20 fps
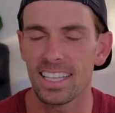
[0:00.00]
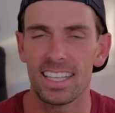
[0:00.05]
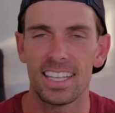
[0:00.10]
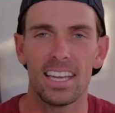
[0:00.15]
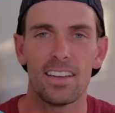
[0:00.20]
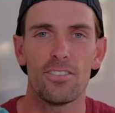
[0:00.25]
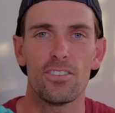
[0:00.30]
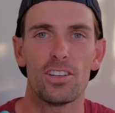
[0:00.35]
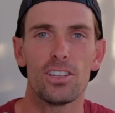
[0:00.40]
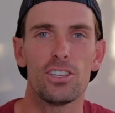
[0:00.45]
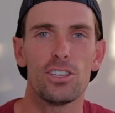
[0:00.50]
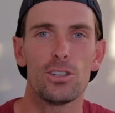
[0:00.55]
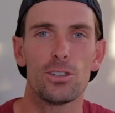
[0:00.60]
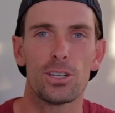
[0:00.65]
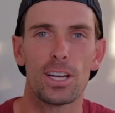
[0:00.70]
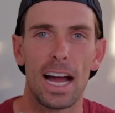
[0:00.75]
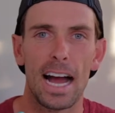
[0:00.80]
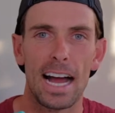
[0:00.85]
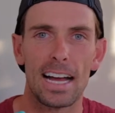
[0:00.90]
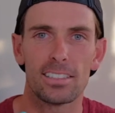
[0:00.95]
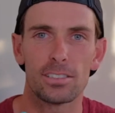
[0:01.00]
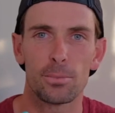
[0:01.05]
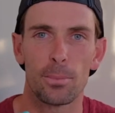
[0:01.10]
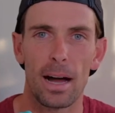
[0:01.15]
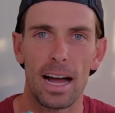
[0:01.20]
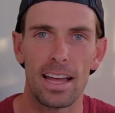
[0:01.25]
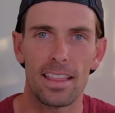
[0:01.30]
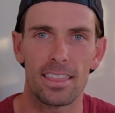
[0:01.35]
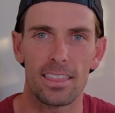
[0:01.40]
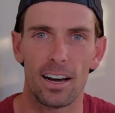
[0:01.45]
giving you guys
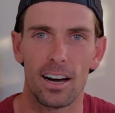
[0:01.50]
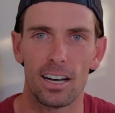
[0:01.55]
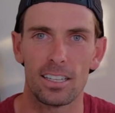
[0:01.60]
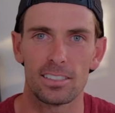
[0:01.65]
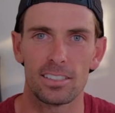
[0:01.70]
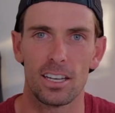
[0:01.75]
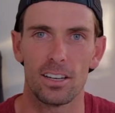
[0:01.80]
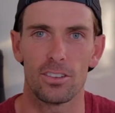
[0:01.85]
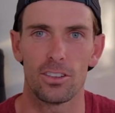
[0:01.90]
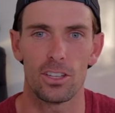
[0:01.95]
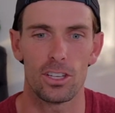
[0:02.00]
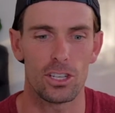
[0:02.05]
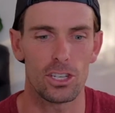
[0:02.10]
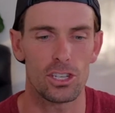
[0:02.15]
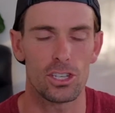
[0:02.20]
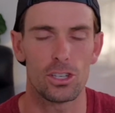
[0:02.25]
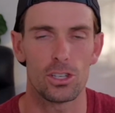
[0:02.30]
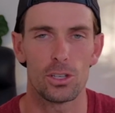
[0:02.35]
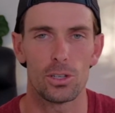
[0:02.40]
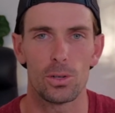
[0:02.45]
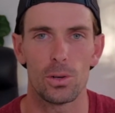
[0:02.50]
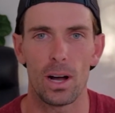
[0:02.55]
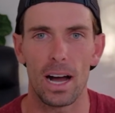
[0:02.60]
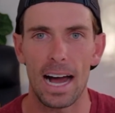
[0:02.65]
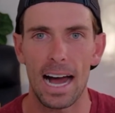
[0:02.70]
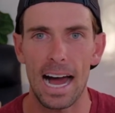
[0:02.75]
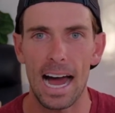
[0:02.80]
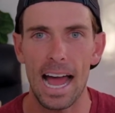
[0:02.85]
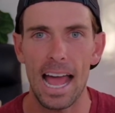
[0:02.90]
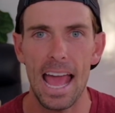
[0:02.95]
my thoughts on this shoe.
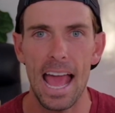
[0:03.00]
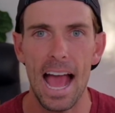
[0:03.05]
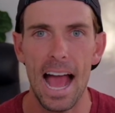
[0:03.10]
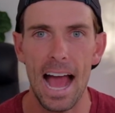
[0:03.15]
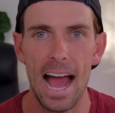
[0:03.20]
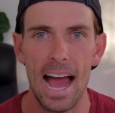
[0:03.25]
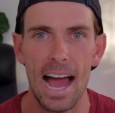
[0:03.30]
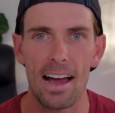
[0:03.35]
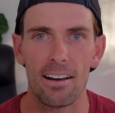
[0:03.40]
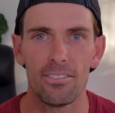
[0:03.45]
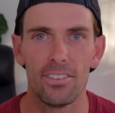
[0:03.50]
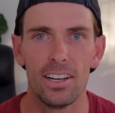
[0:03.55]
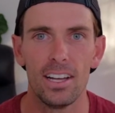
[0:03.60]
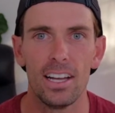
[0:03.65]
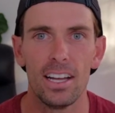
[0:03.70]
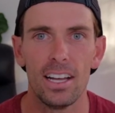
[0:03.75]
I have,